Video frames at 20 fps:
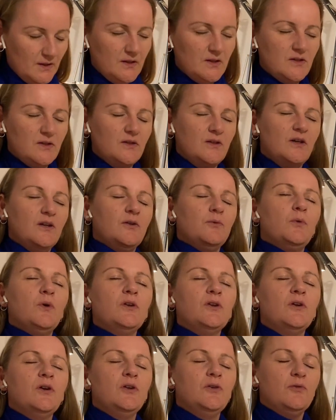It's not a
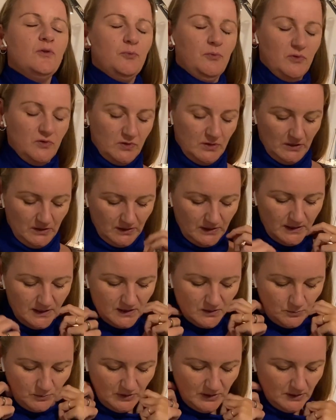100%
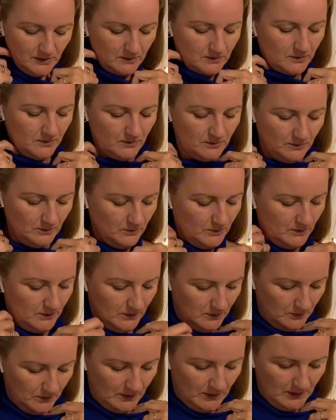cashmere,
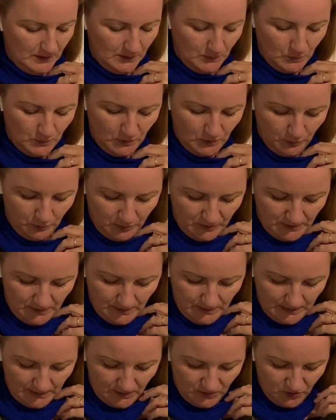then it wouldn't be
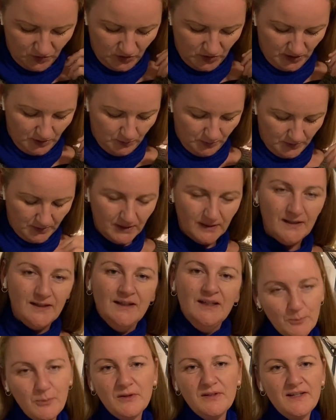as cheap.
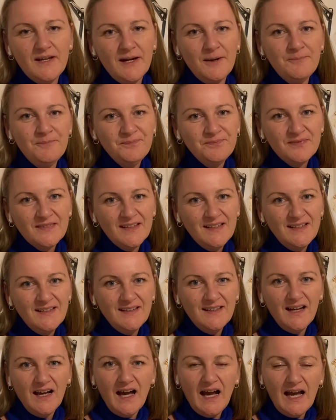But yeah,
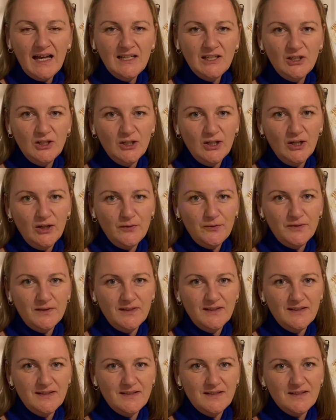I love
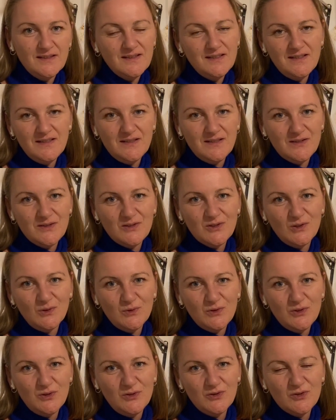knitting these
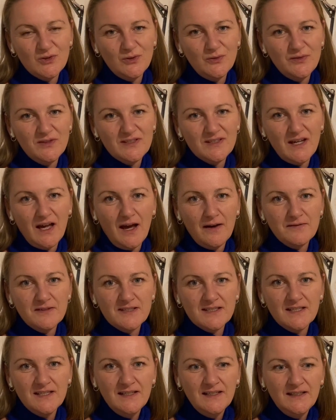Sophie
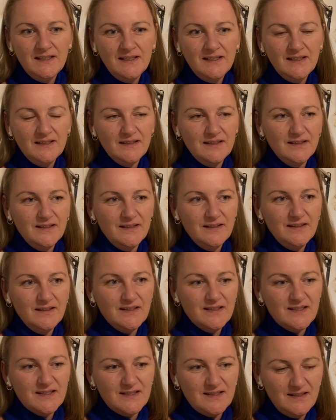Scarves. It
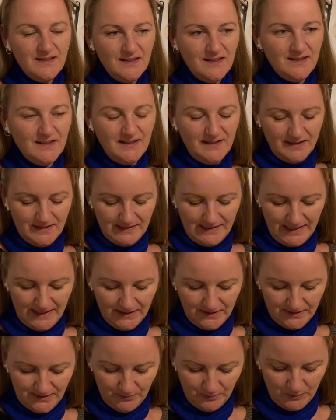is like
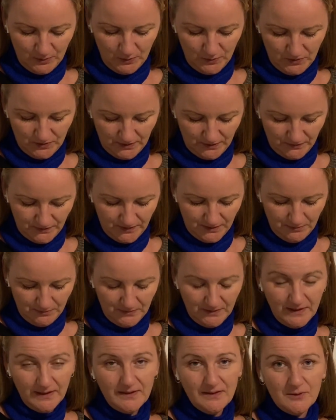the most of them
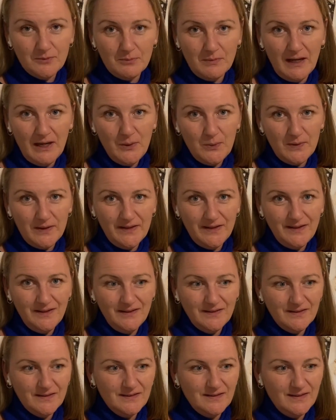knitted my way,
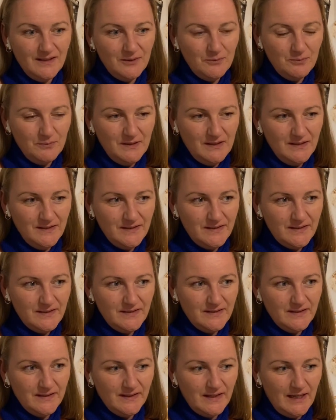and that means
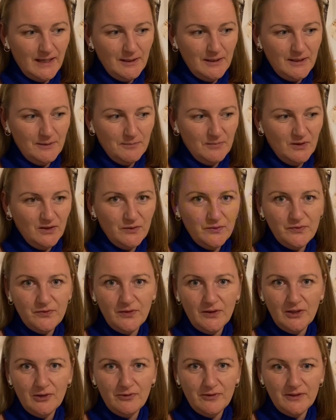that I am not
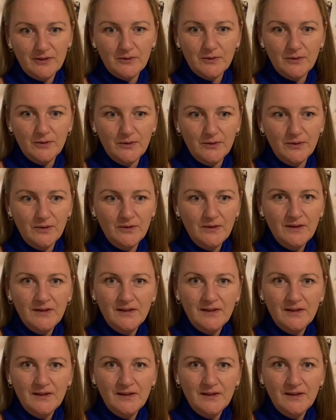following her